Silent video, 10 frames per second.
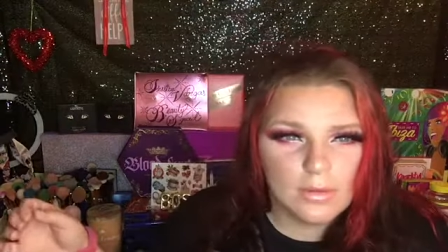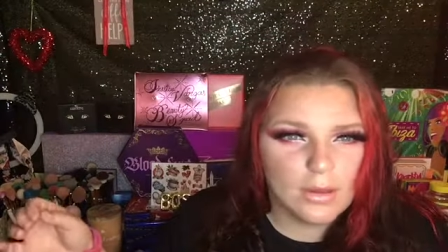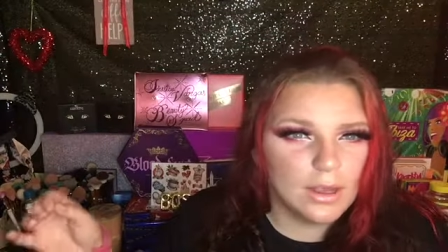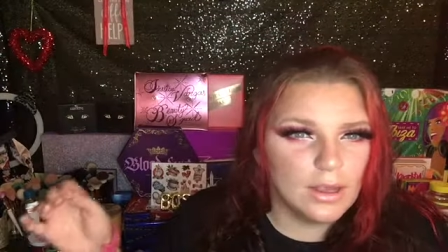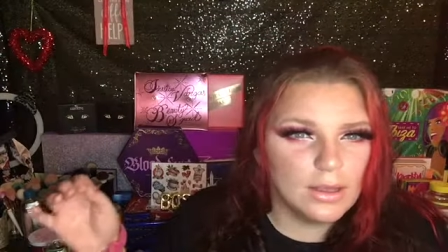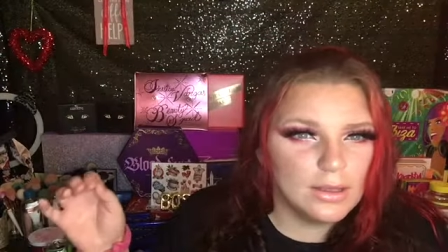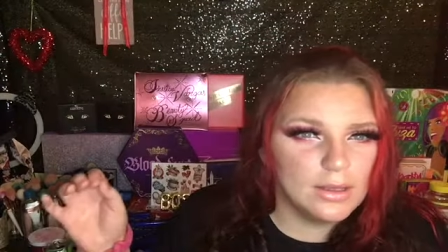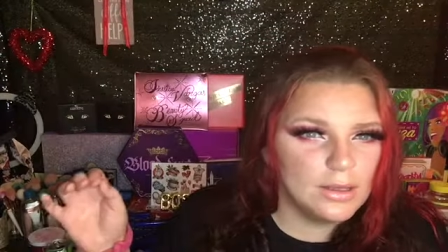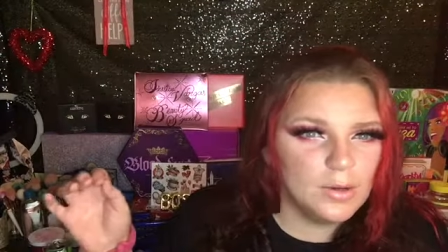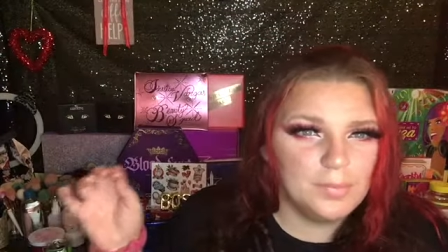Like,
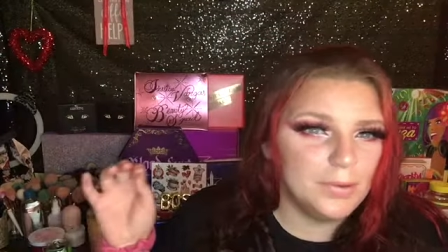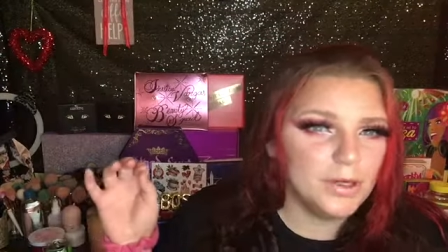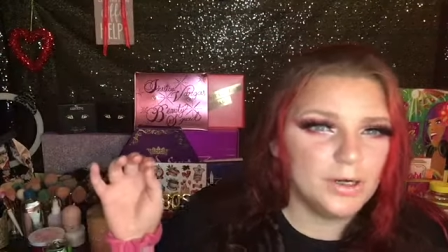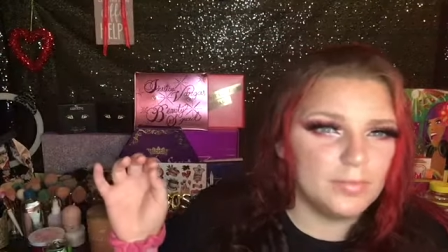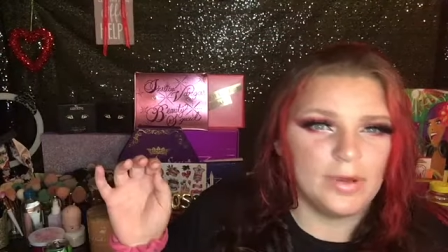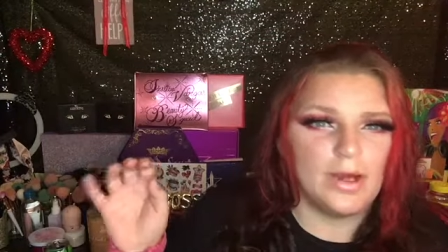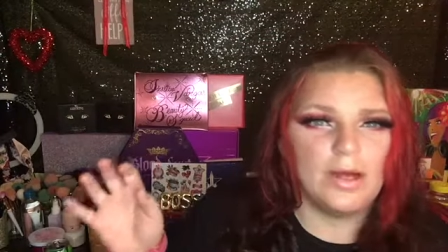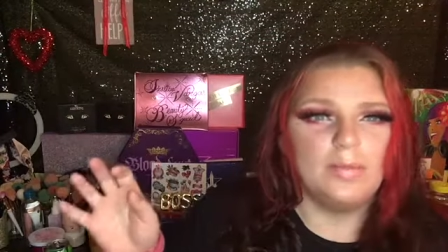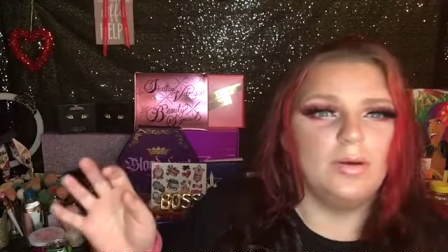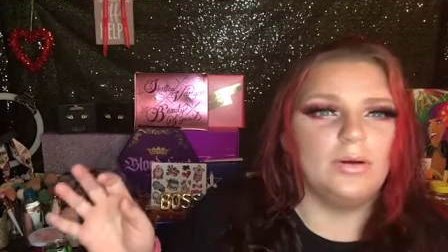they're bigger than my
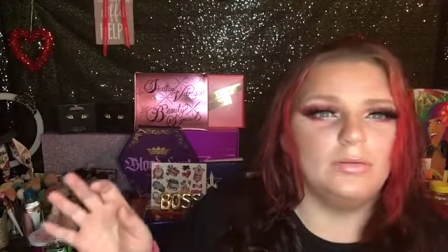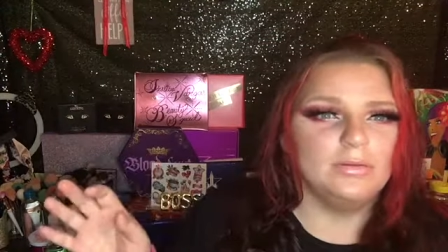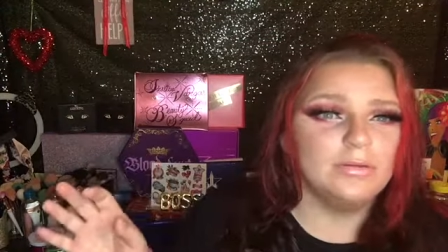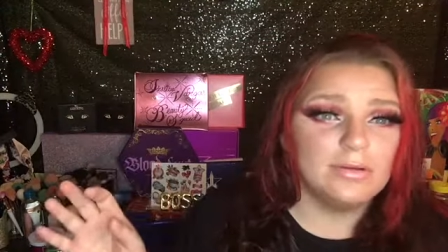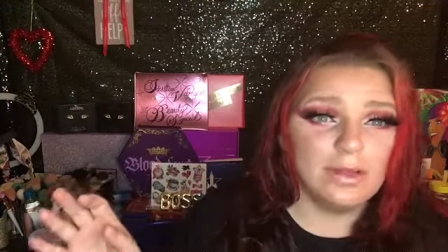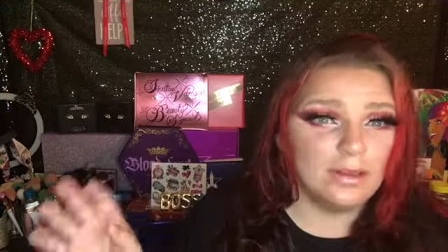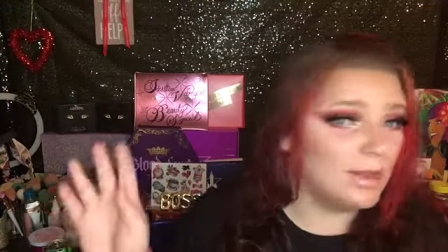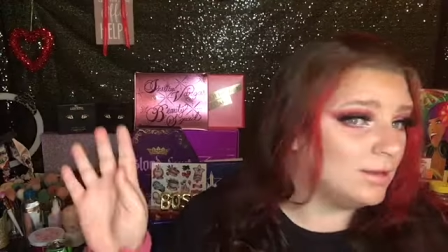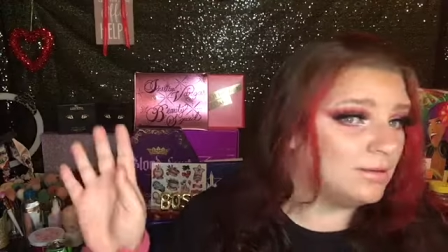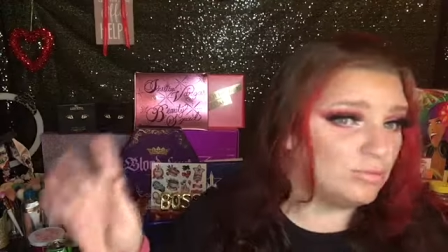eyeballs. And
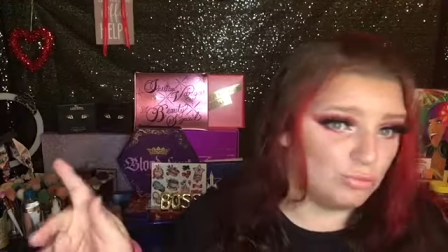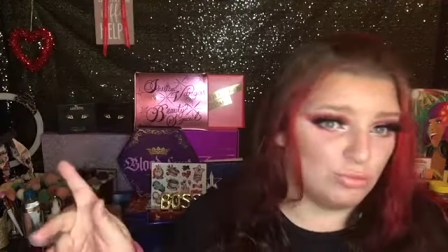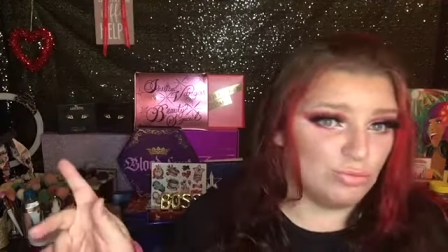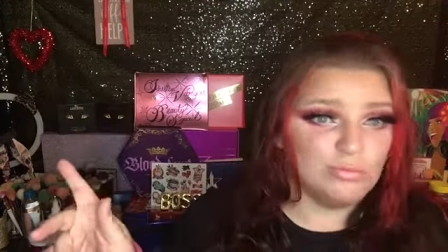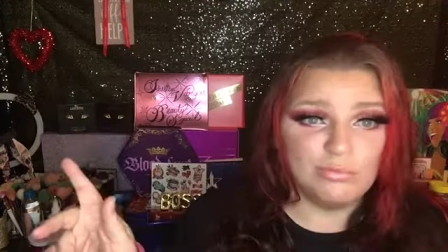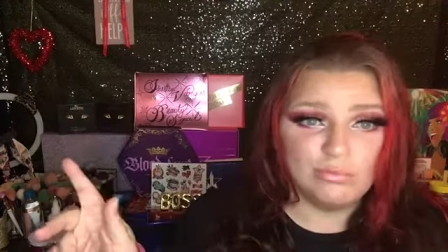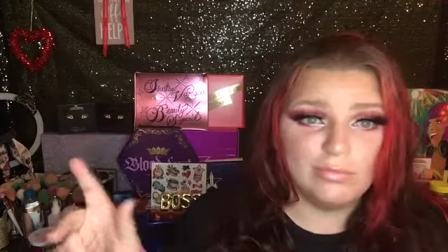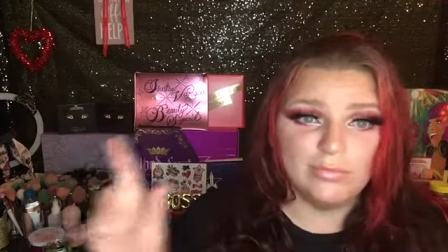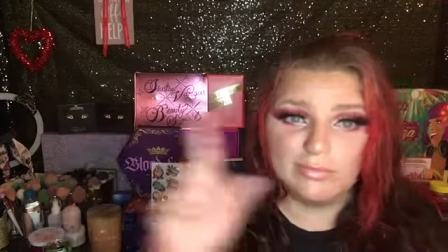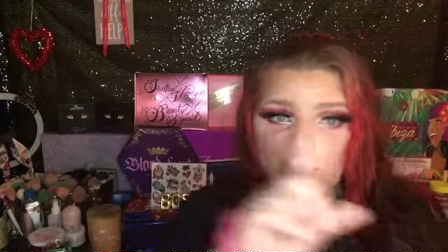that's,
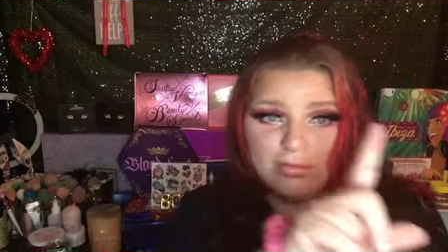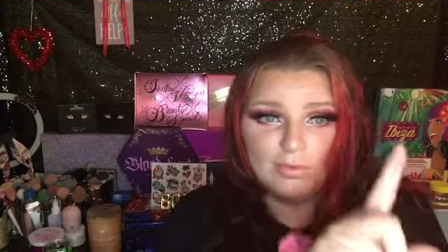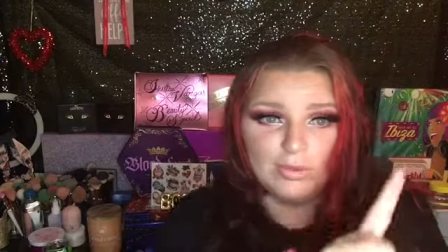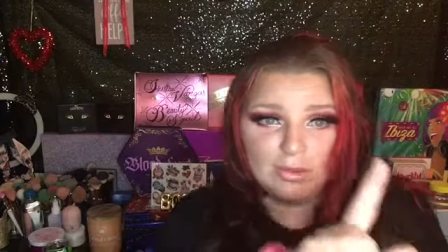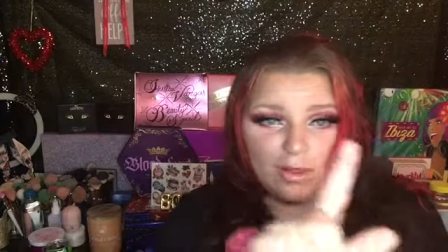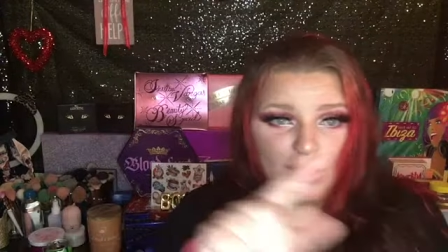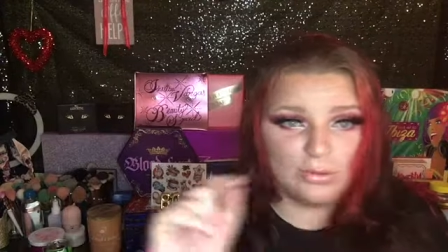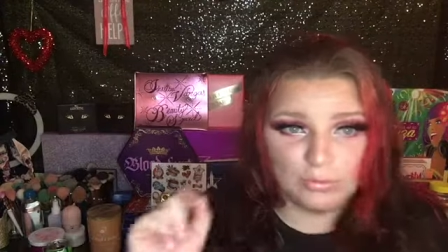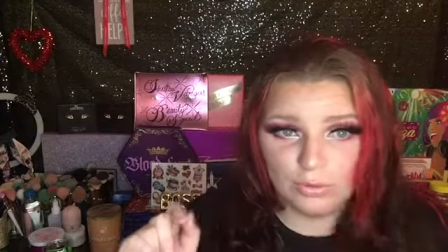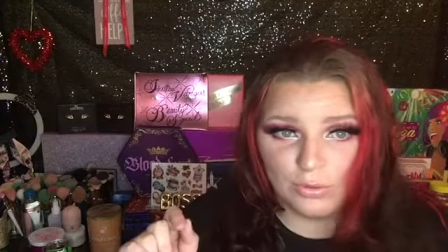that's
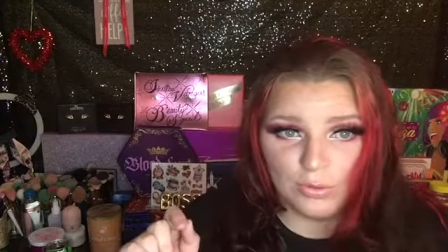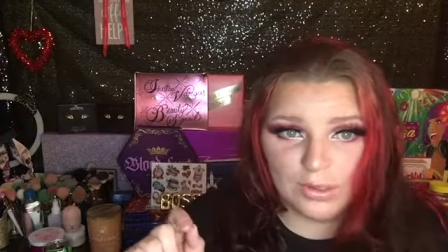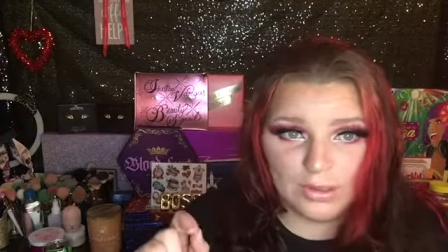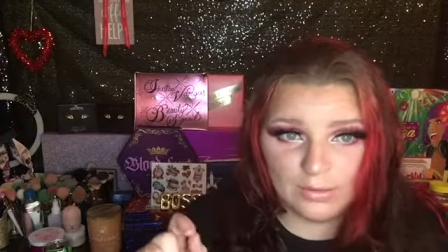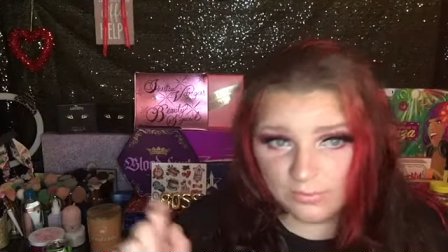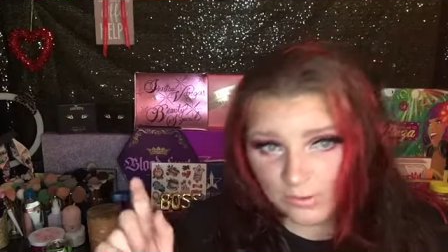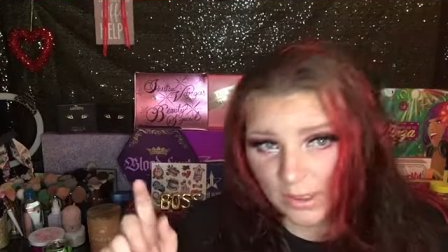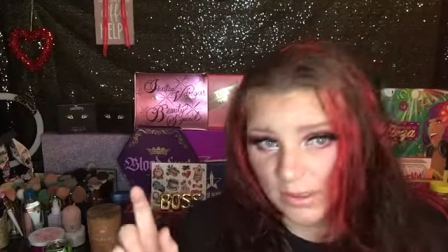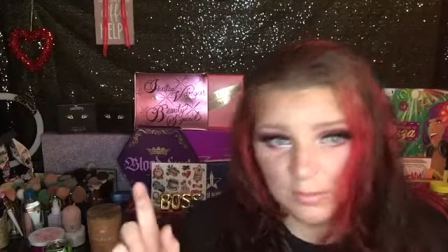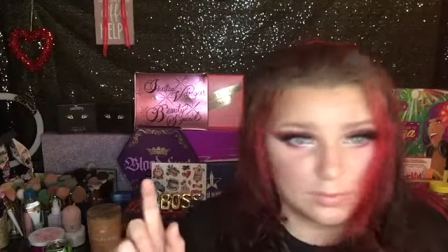rule of
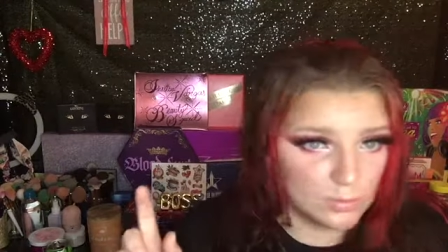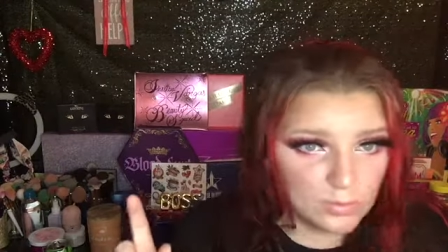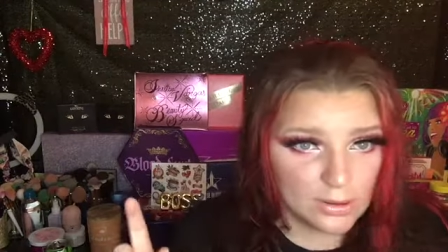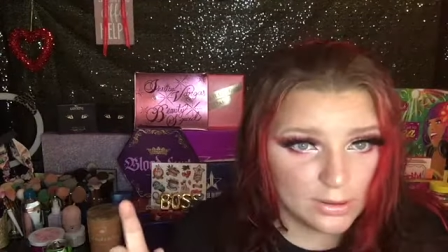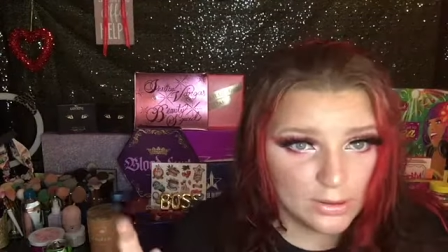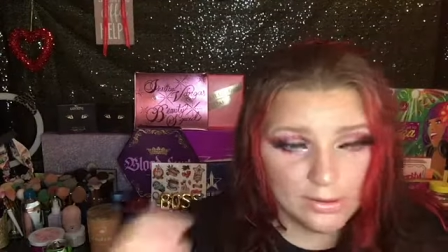drag number one.